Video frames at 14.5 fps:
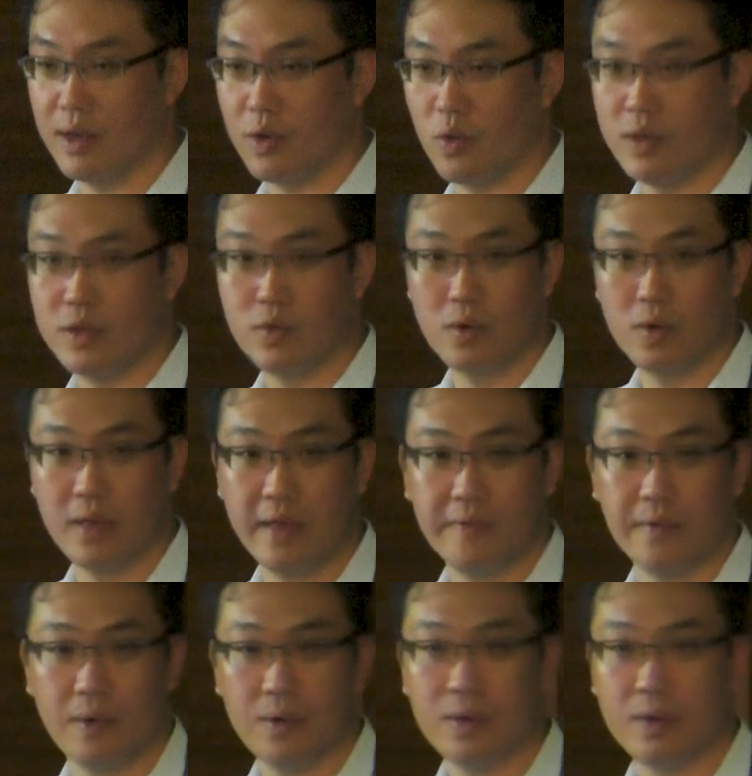the cholesterol
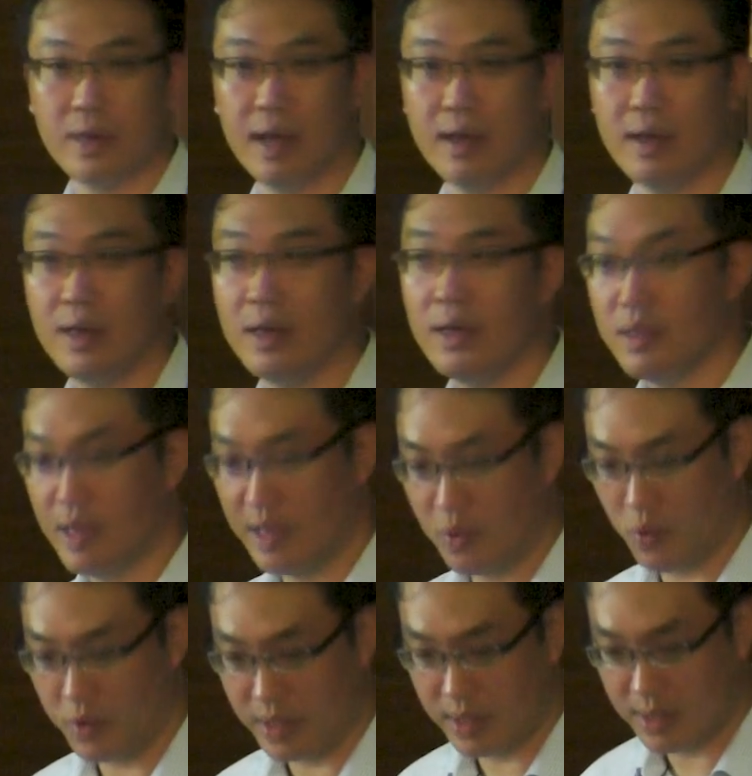level,
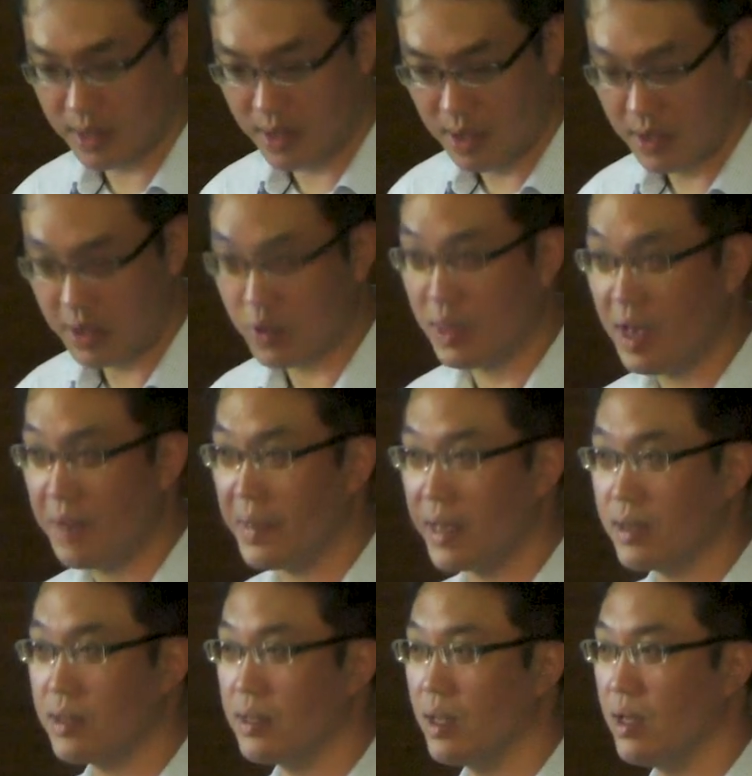decrease. So that
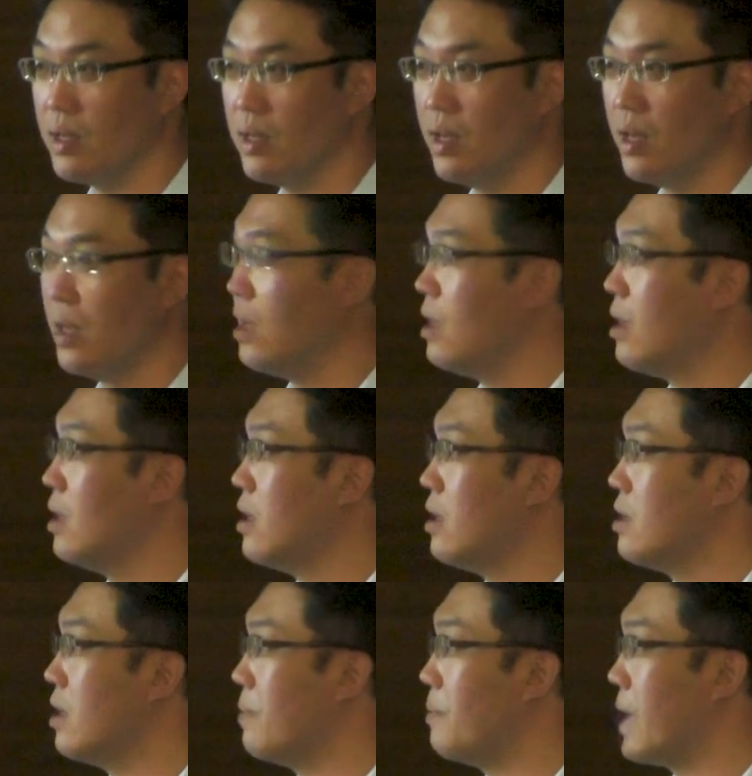means the
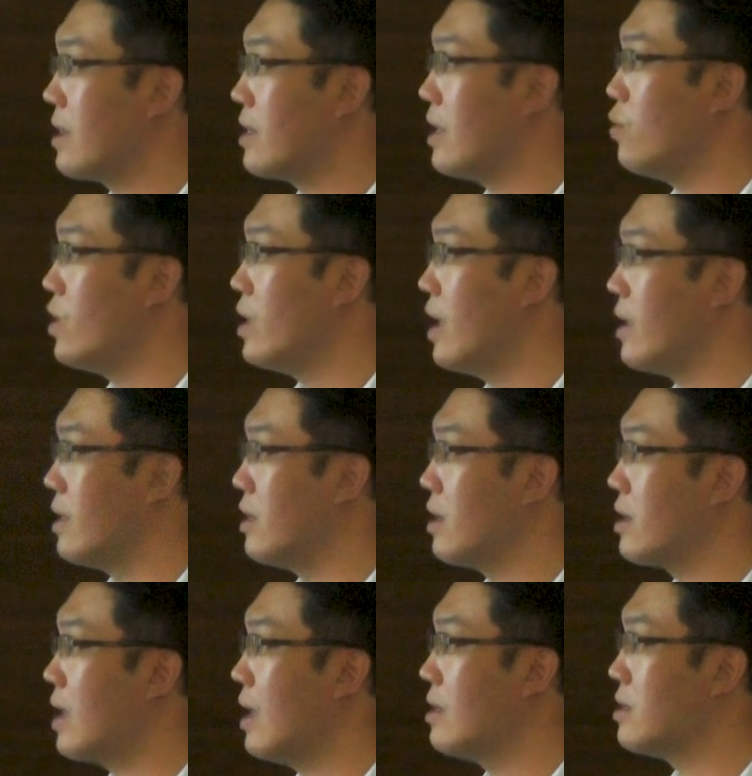bacteria in
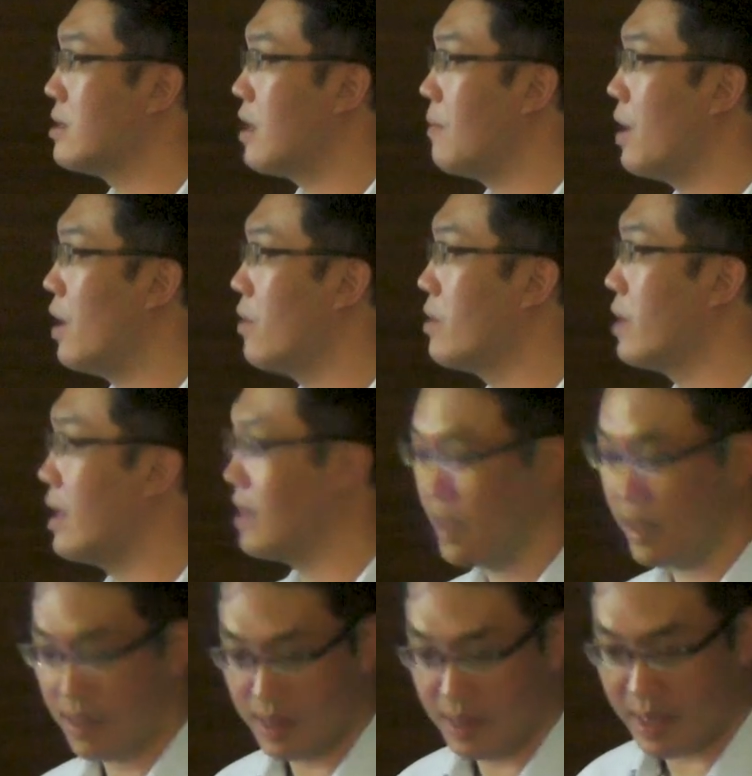the gut somehow,
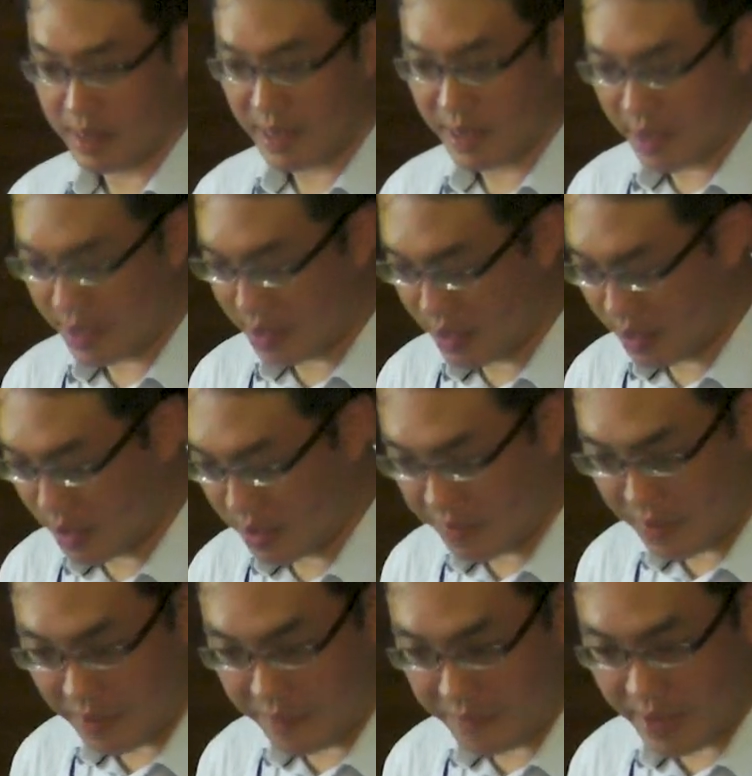they can
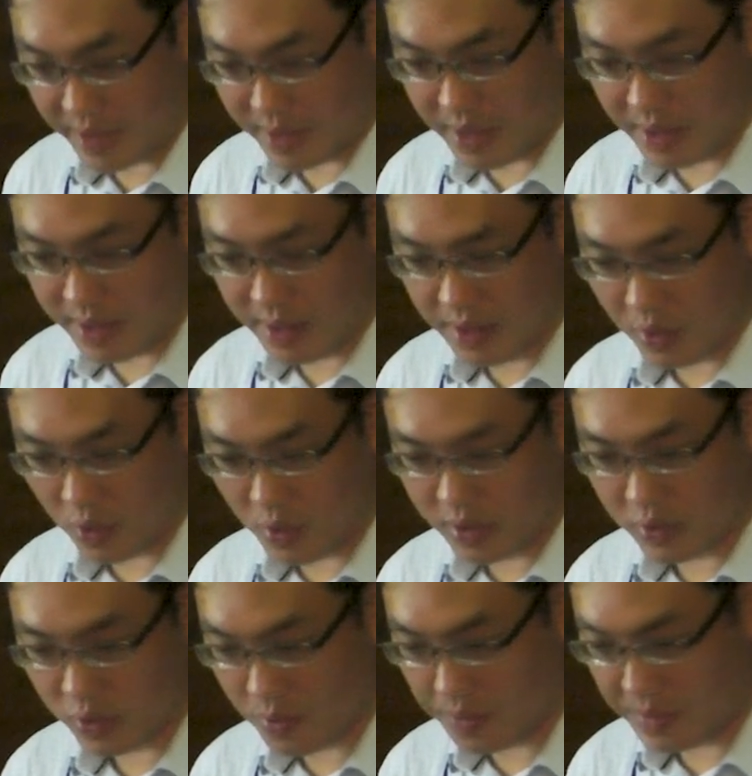affect the
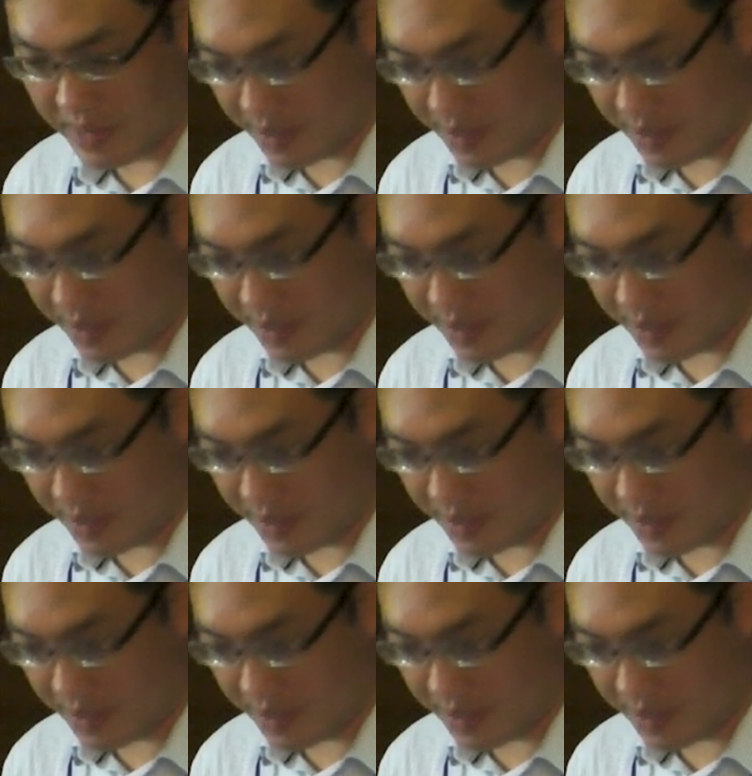cholesterol